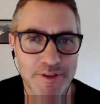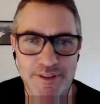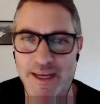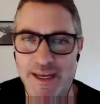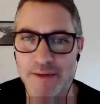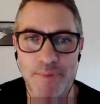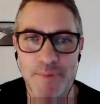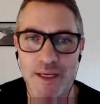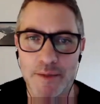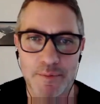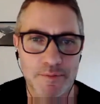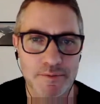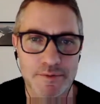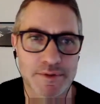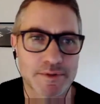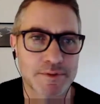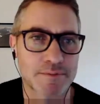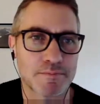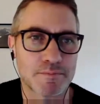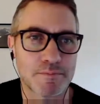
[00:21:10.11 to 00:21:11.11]
and
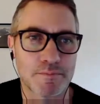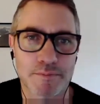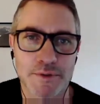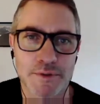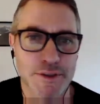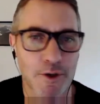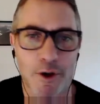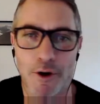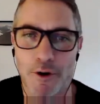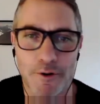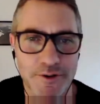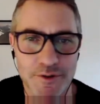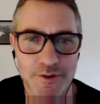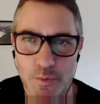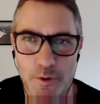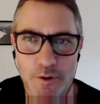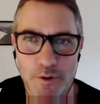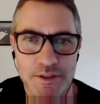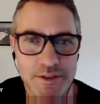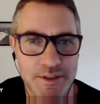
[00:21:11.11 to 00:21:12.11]
people's socks
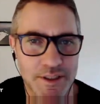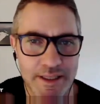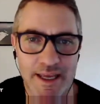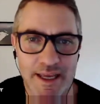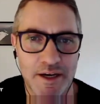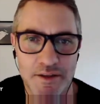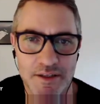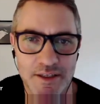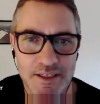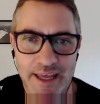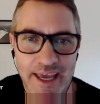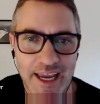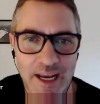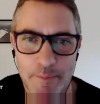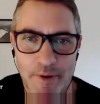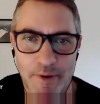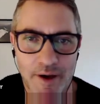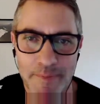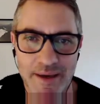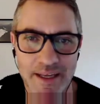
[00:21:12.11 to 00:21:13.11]
washed at the end of the day
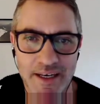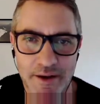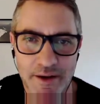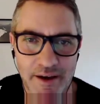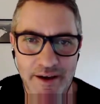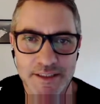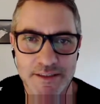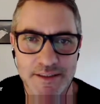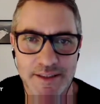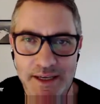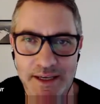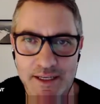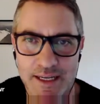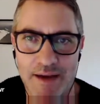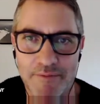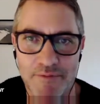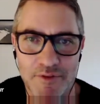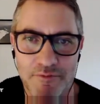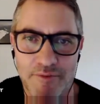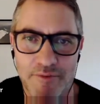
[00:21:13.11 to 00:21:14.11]
by midnight so they could
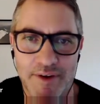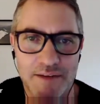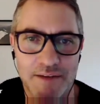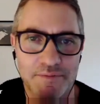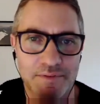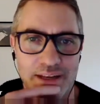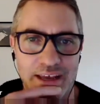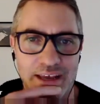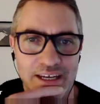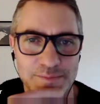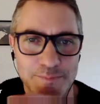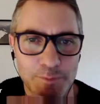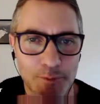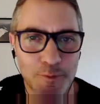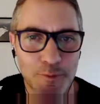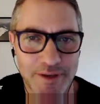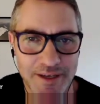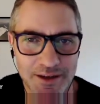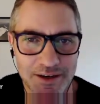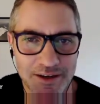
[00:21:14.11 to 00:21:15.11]
have them ready for the next
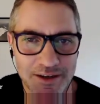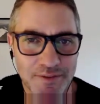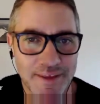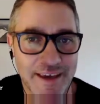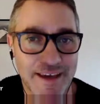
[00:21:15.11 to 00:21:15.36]
morning kind of thing.